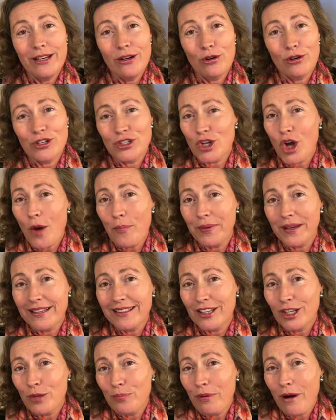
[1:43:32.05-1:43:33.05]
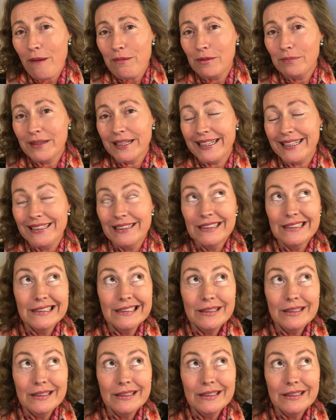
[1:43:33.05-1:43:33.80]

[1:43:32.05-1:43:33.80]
or a topic that you probably